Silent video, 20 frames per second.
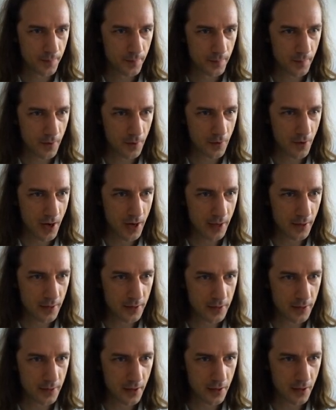All right,
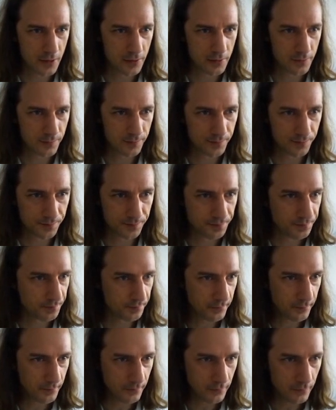so
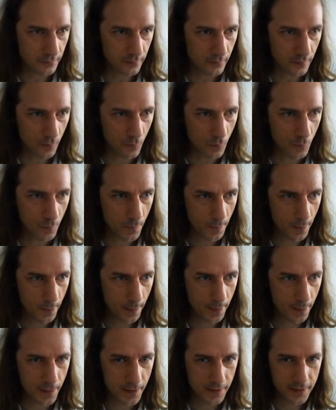
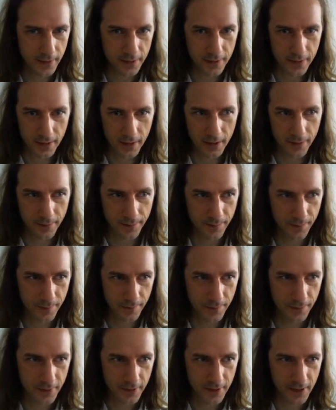this is a
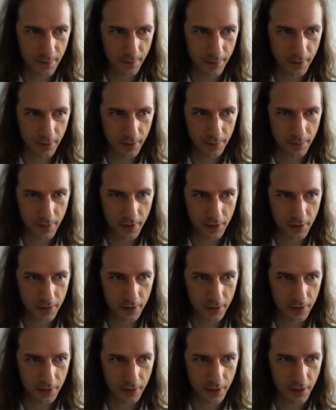simple but
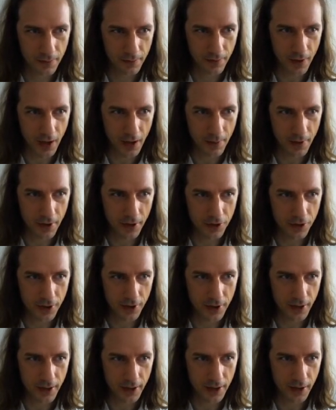good looking file manager
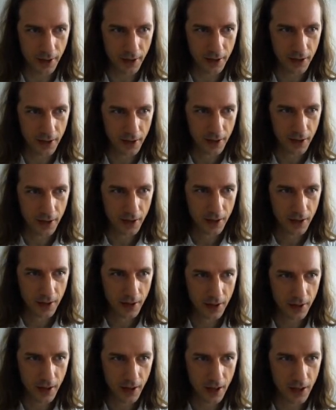and I can,
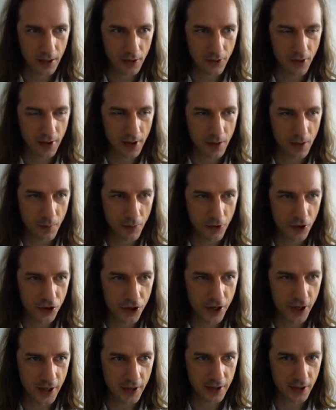I really
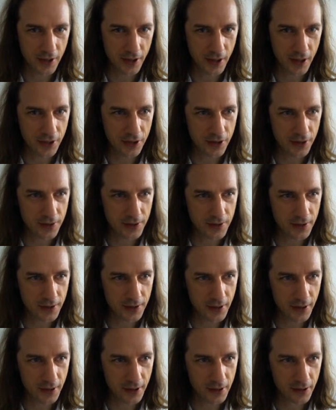appreciate that I
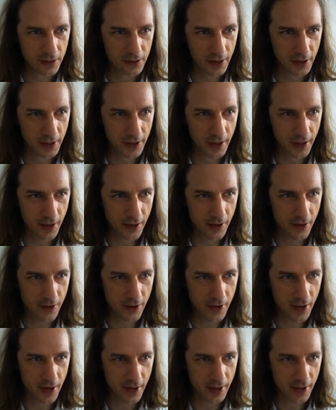just click
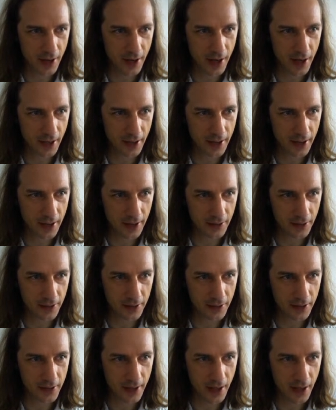here and I
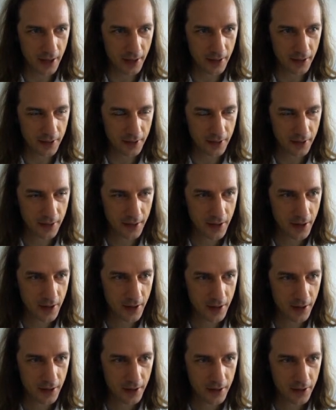could get in
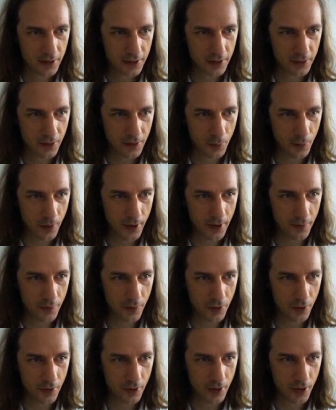to the
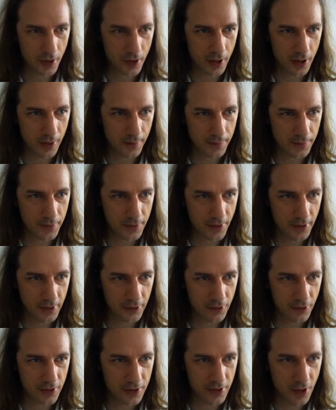whatever um,
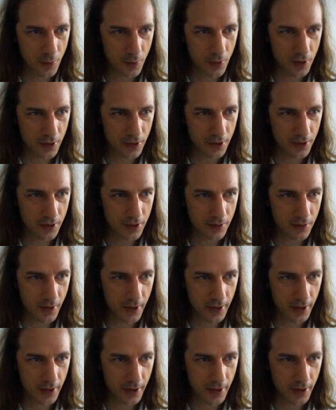directories I wanted to.